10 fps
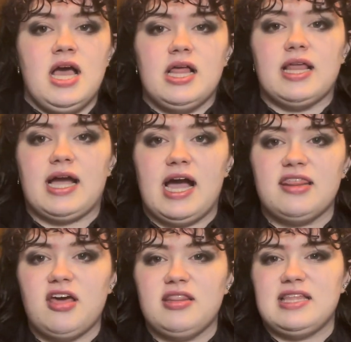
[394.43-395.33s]
Like I
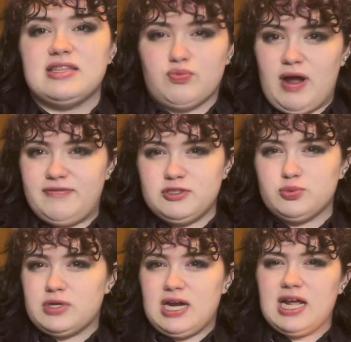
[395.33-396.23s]
thought that the ruffles
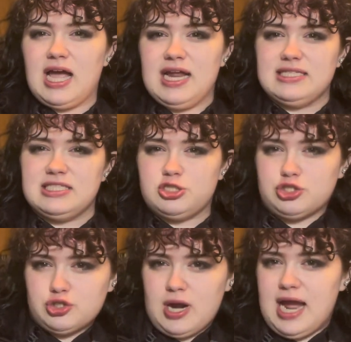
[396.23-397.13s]
were gonna kind of
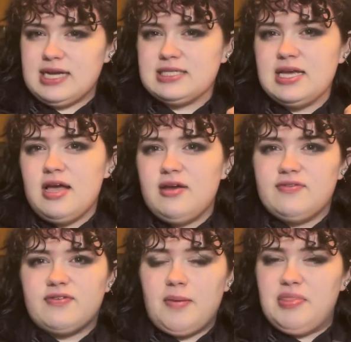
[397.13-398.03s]
distract
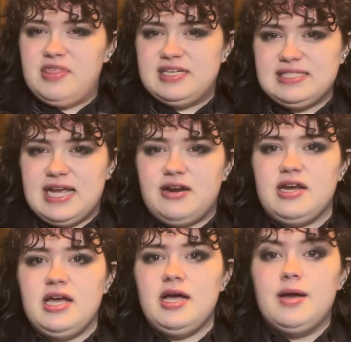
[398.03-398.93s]
from this
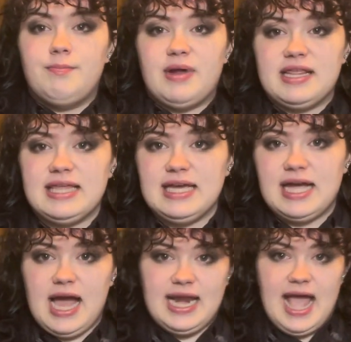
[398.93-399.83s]
area, but I think it
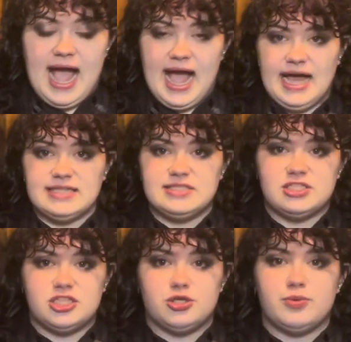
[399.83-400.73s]
kind of adds
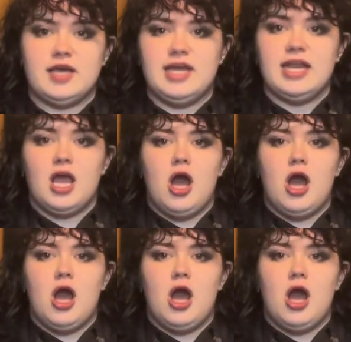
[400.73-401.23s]
to it.